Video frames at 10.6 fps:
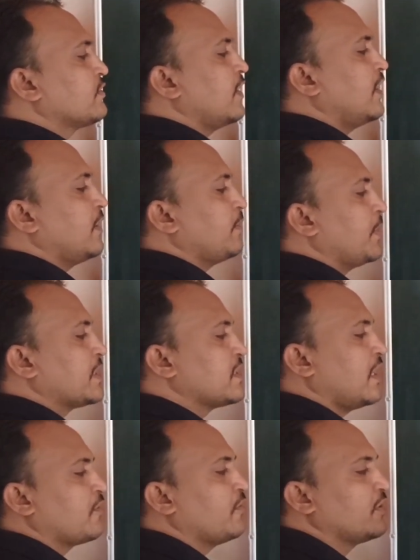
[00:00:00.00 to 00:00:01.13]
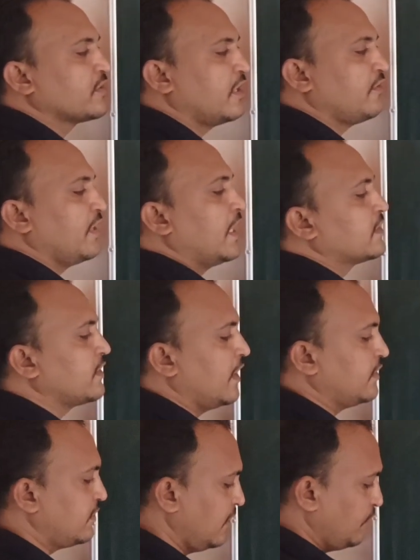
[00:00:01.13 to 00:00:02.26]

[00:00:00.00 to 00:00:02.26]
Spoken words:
square plus r1 square will get cancelled.